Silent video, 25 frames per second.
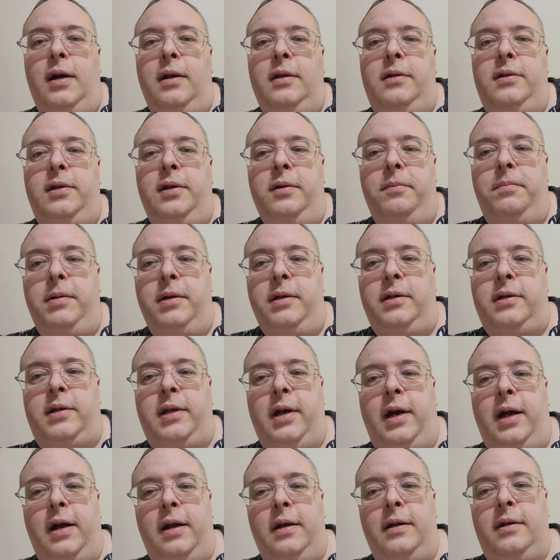
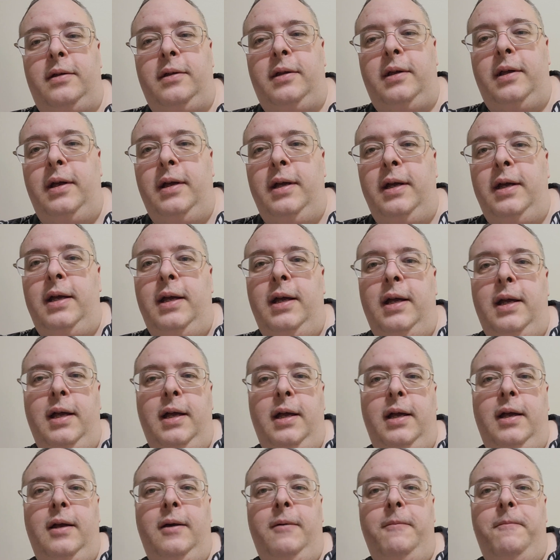superstars.
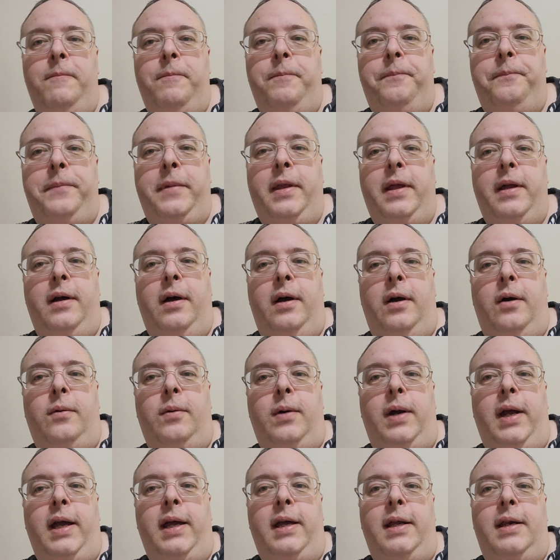All
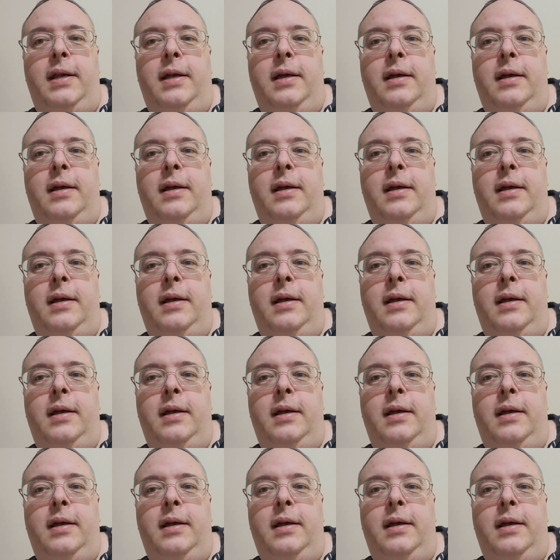right.